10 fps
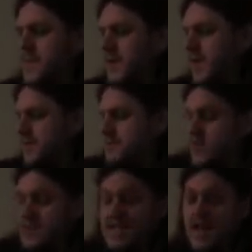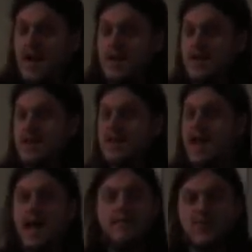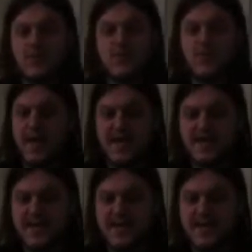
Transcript: Okay, so it's got a lot more space.